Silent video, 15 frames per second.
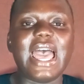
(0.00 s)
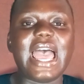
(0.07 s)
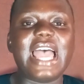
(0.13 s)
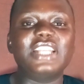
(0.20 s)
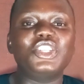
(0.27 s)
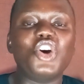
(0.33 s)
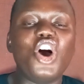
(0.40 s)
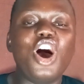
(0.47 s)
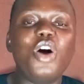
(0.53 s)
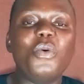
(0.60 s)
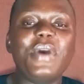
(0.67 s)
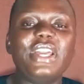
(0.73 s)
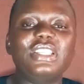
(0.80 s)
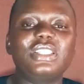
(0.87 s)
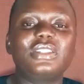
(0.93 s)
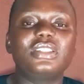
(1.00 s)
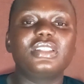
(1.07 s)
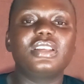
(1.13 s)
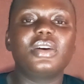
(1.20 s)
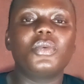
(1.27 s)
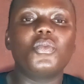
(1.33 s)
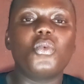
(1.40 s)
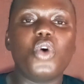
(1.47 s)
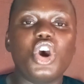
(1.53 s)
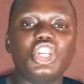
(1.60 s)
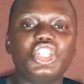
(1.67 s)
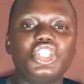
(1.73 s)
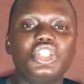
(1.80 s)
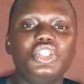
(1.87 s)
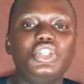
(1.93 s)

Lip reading: And always wash